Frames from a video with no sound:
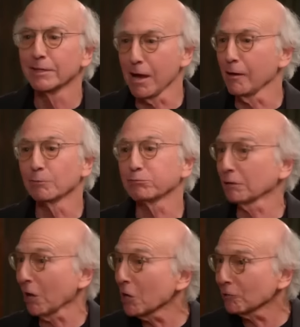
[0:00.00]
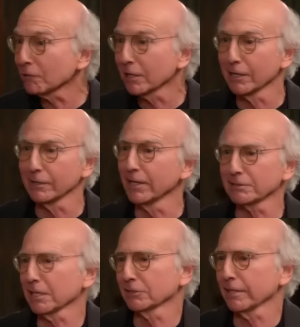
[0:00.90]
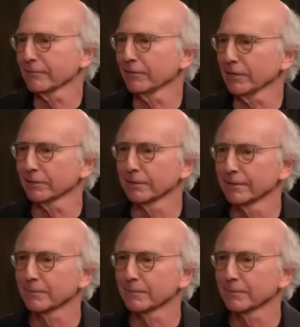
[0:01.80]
No, it's like, yeah, that's not Seinfeld.